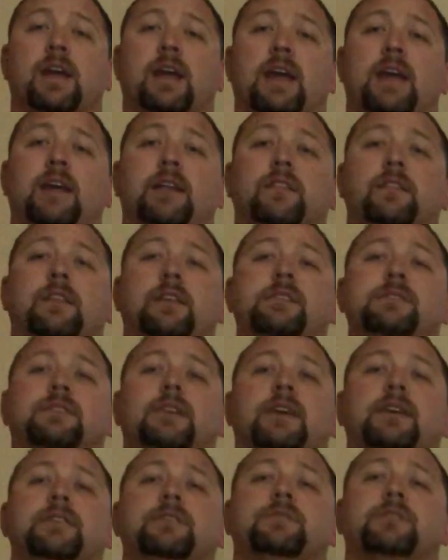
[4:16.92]
And these
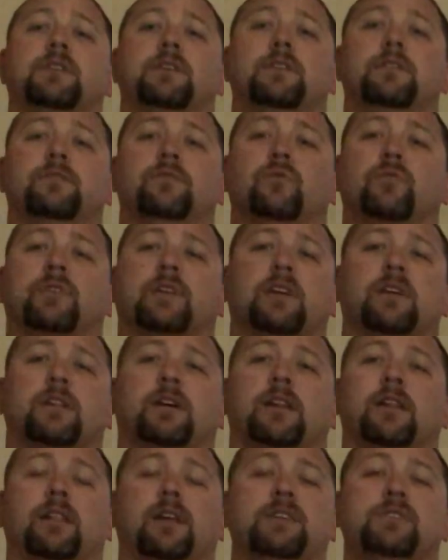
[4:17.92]
days, the North
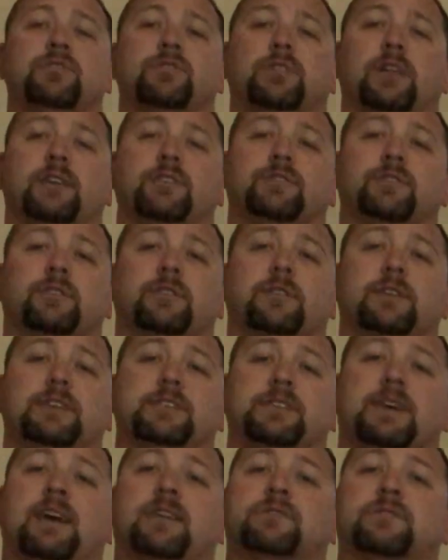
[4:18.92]
Carolina legislature
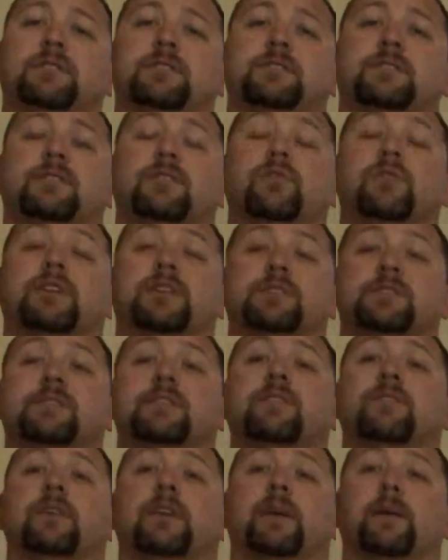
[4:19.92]
is actually still
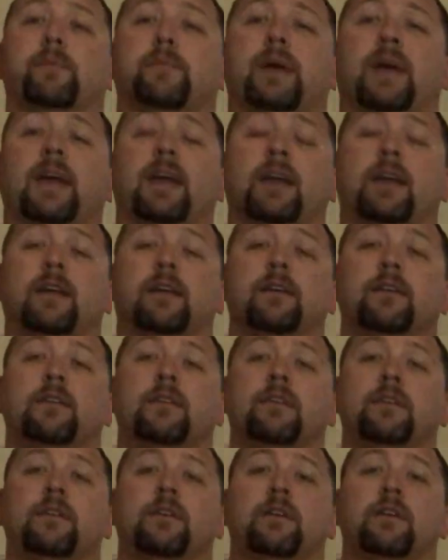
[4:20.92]
considering and paying
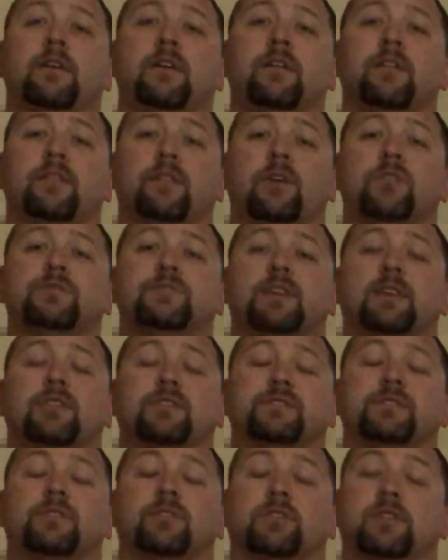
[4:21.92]
those that
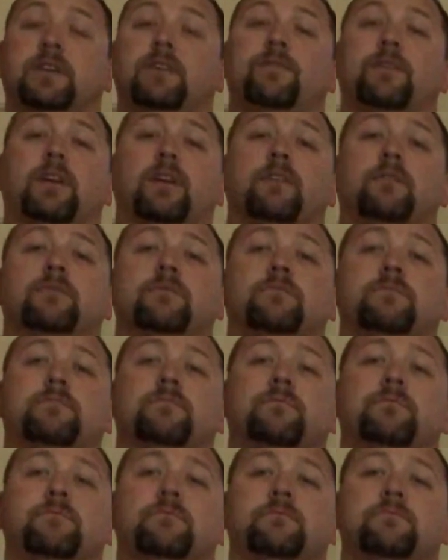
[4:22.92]
are still living
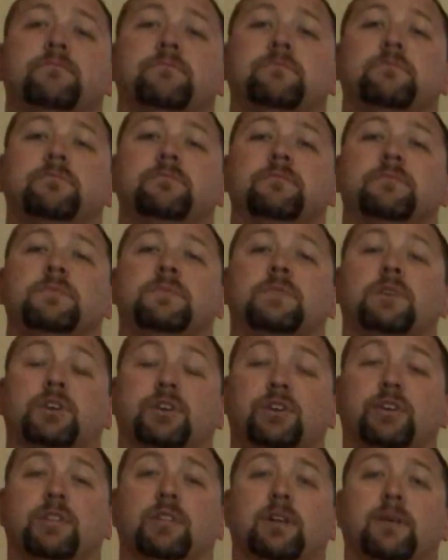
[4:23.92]

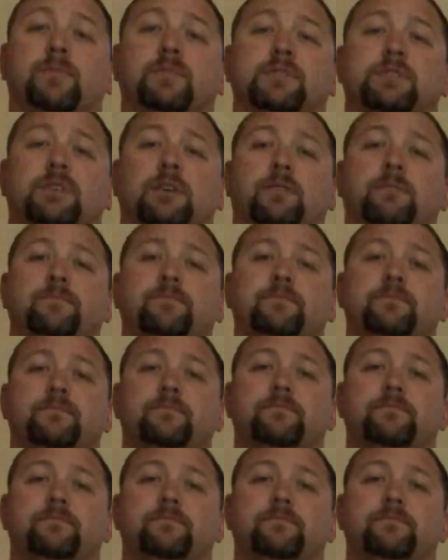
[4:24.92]
a good lump of sum.